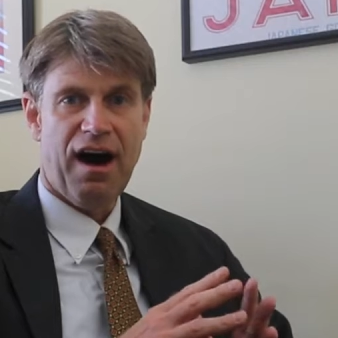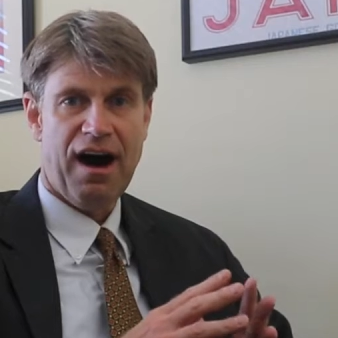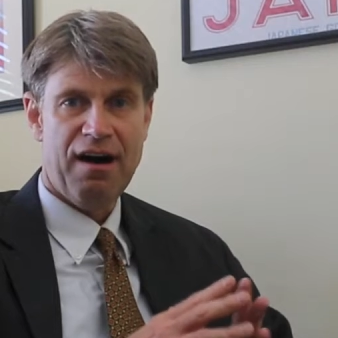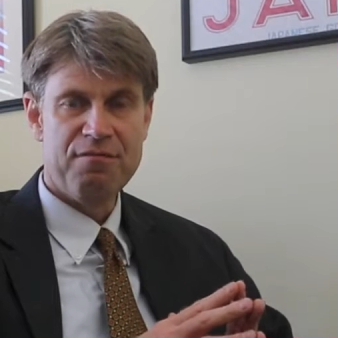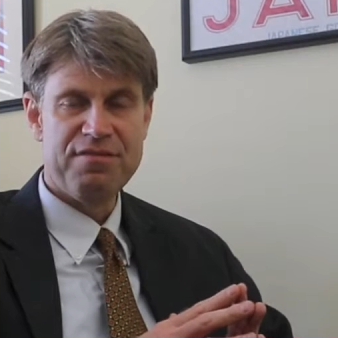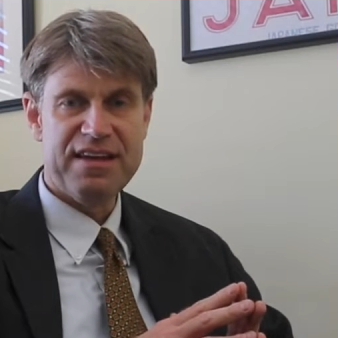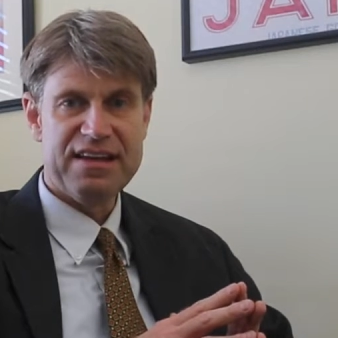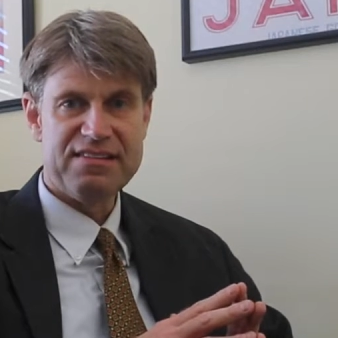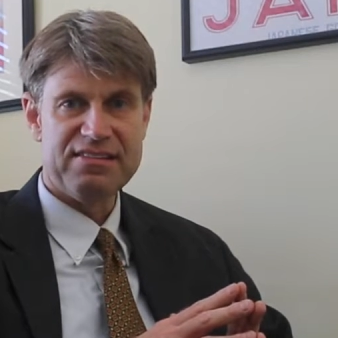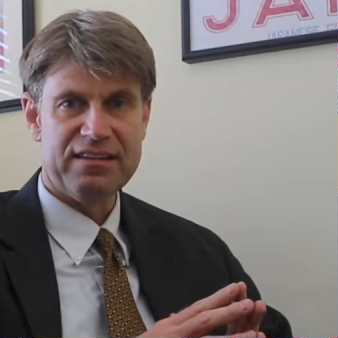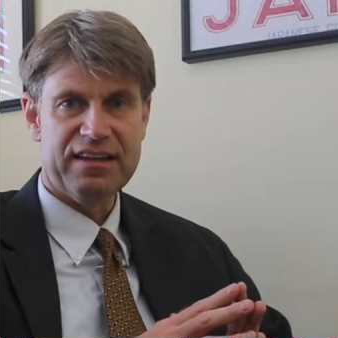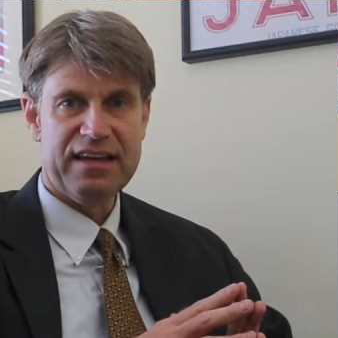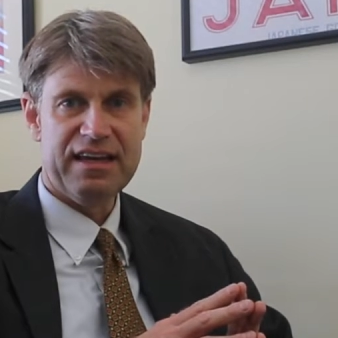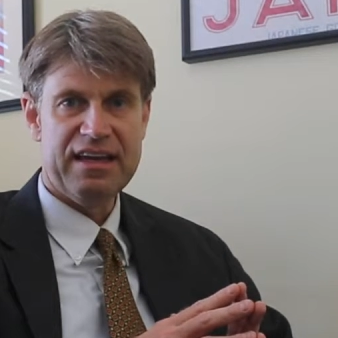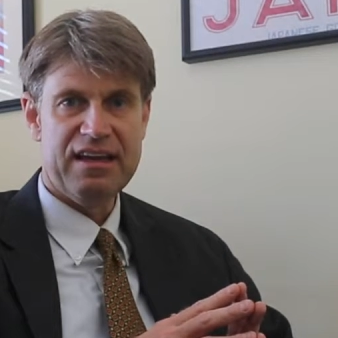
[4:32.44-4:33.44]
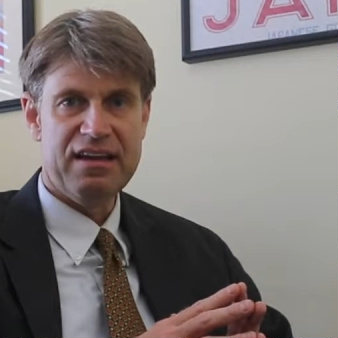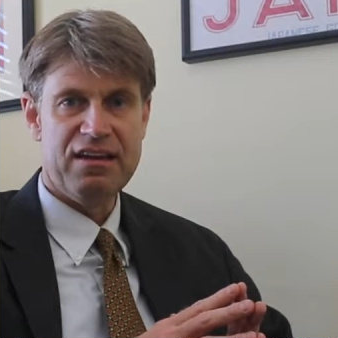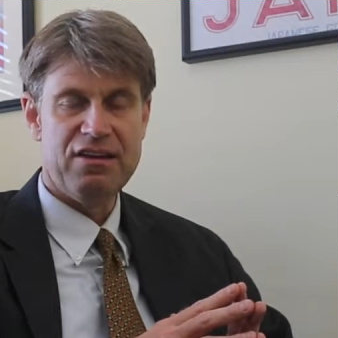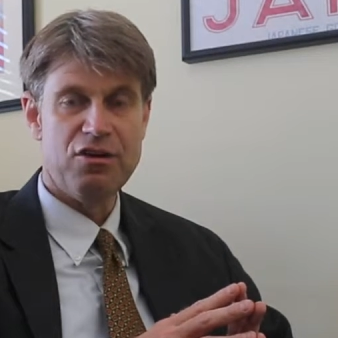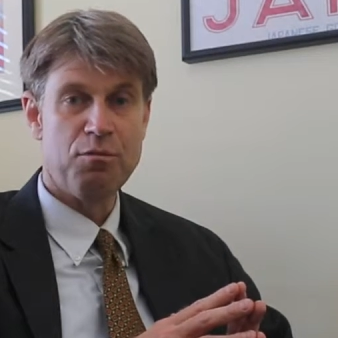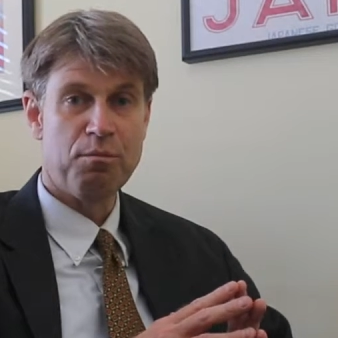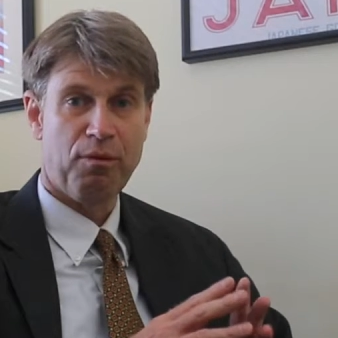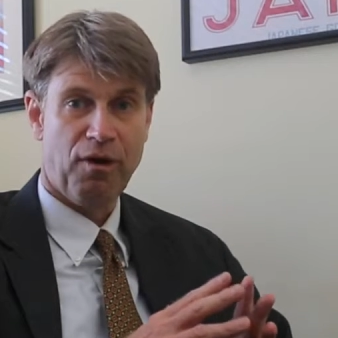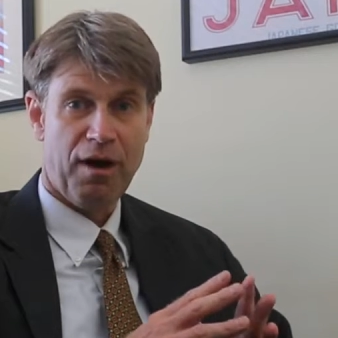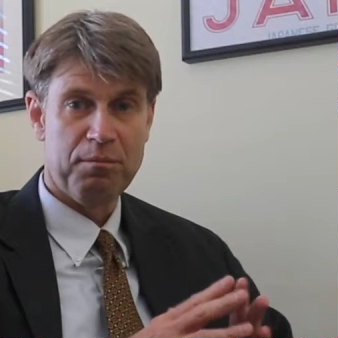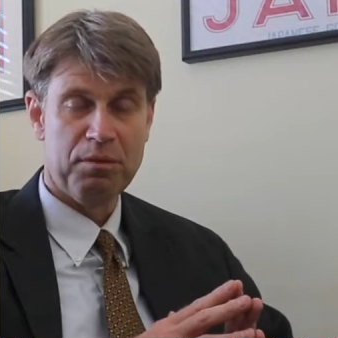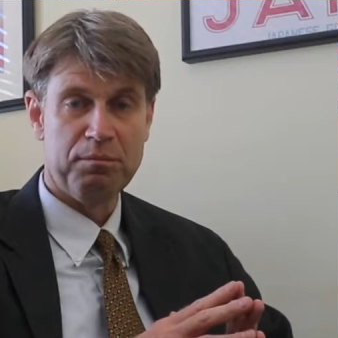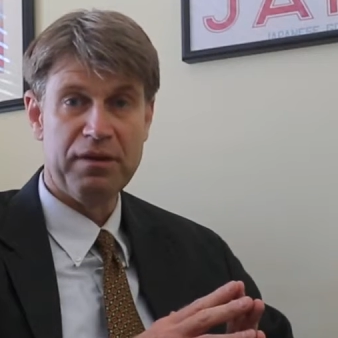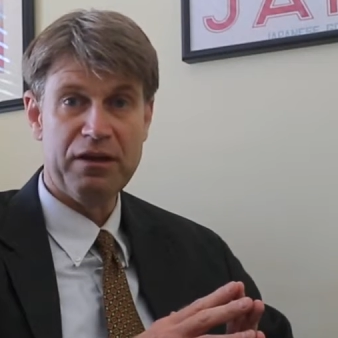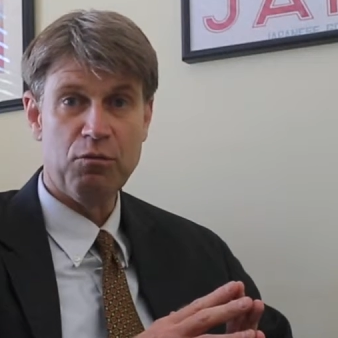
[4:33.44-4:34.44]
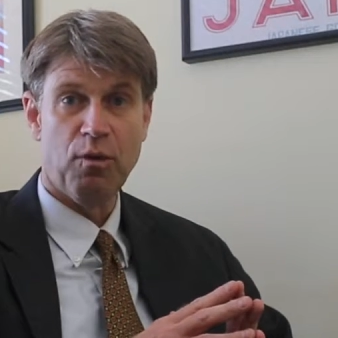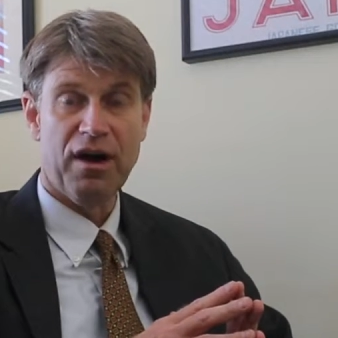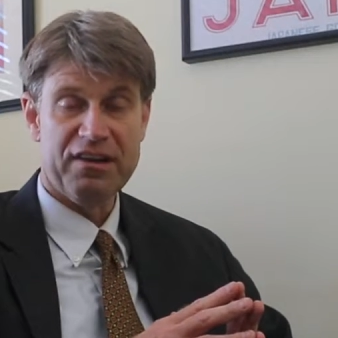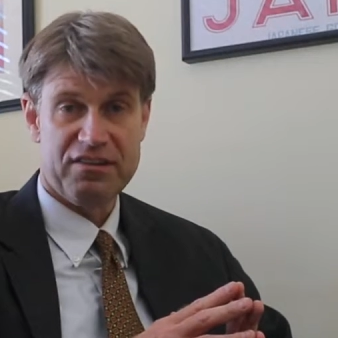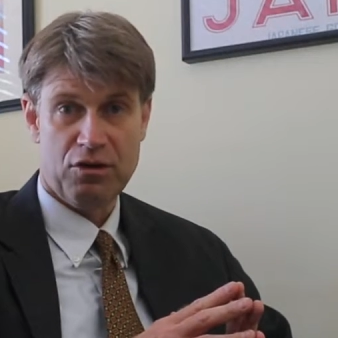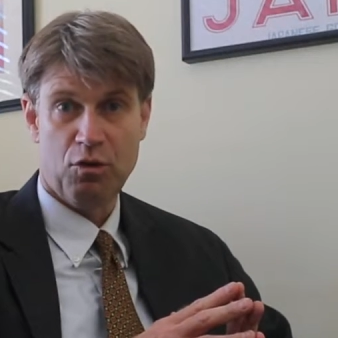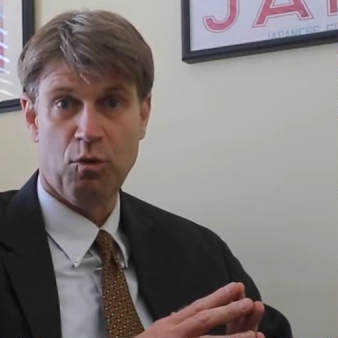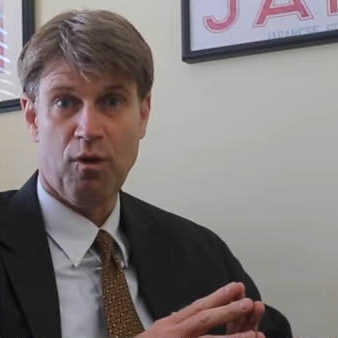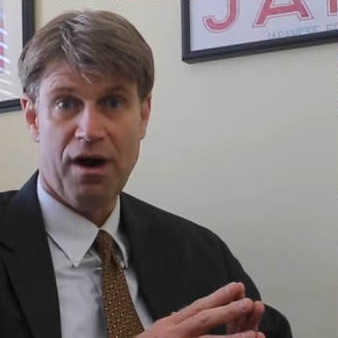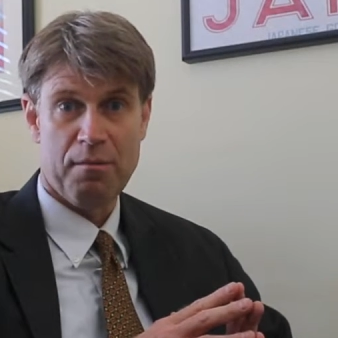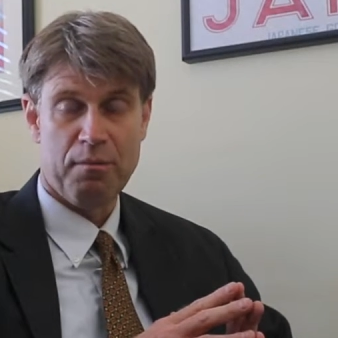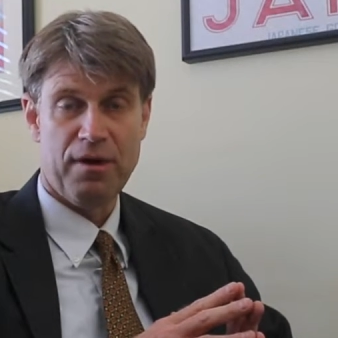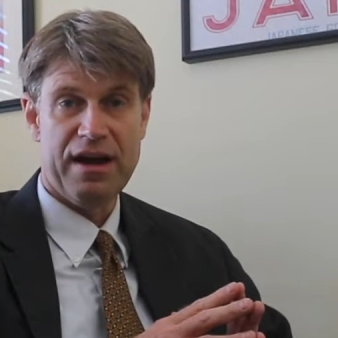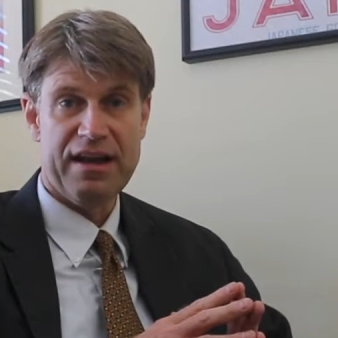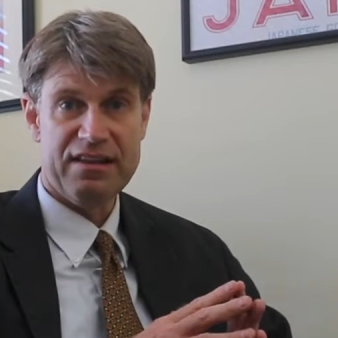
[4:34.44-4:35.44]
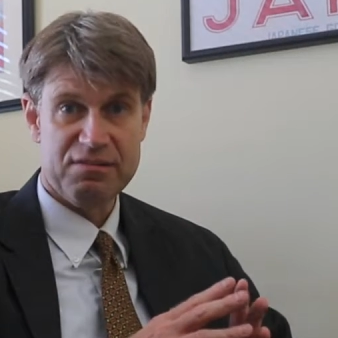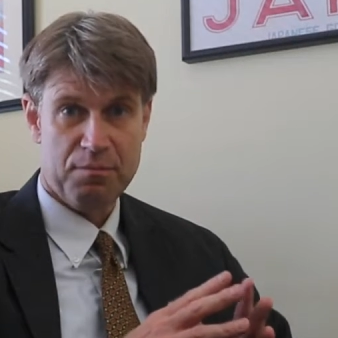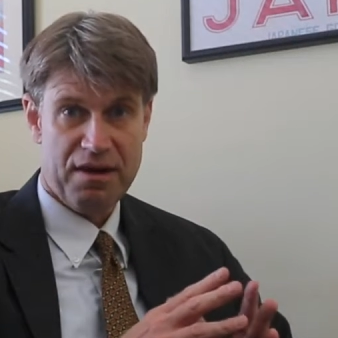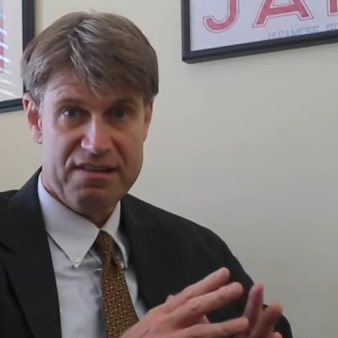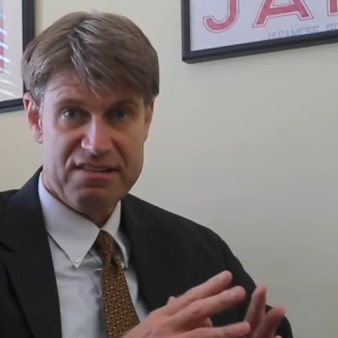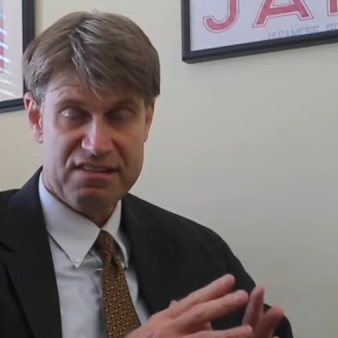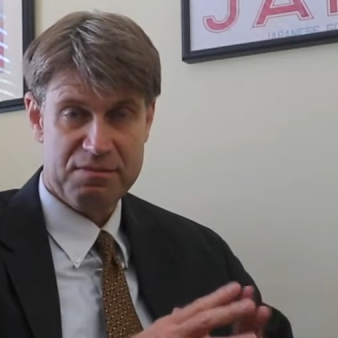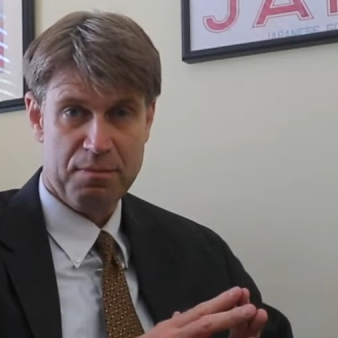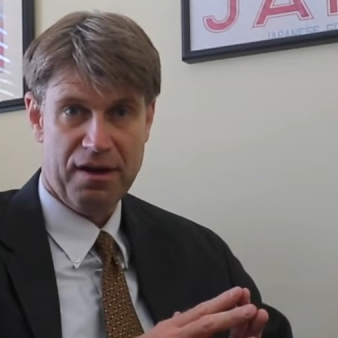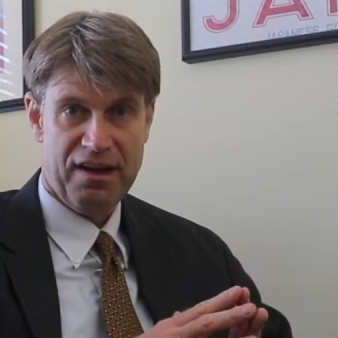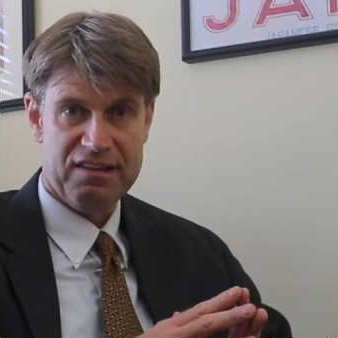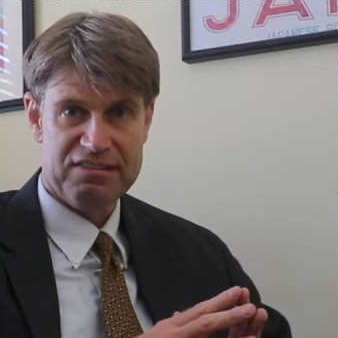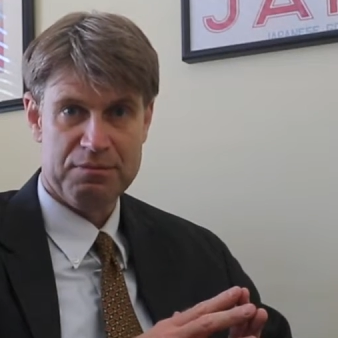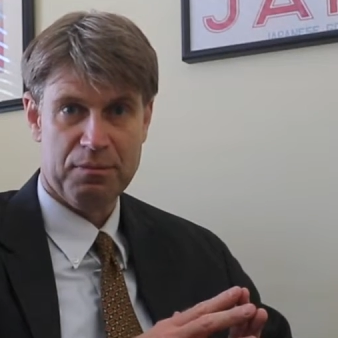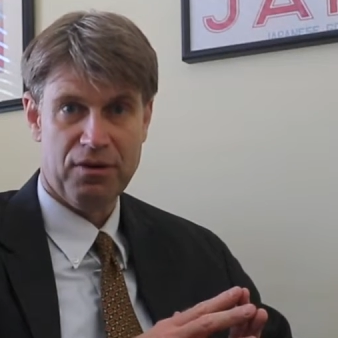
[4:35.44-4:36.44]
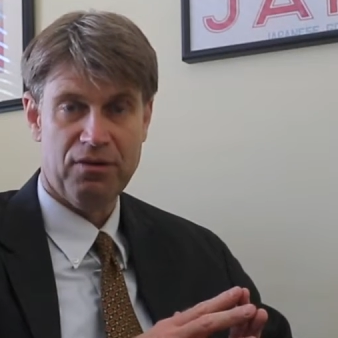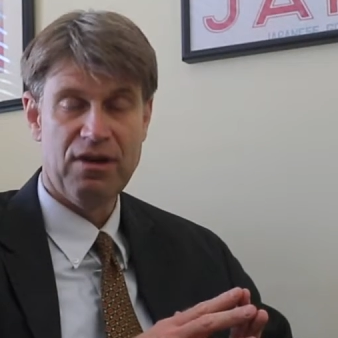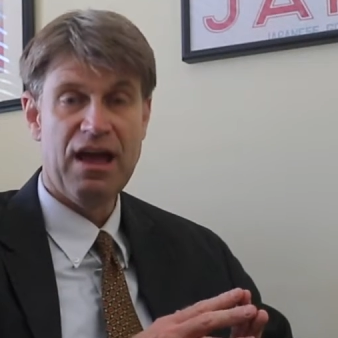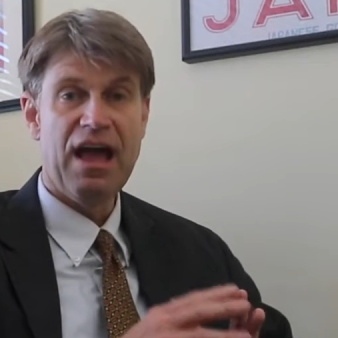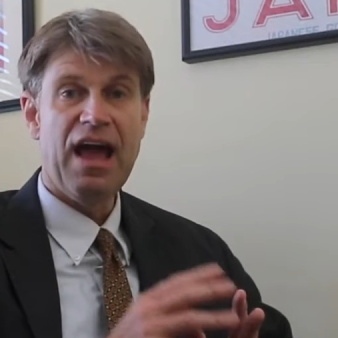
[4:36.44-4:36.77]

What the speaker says: Obviously, you probably want to cooperate as much as possible.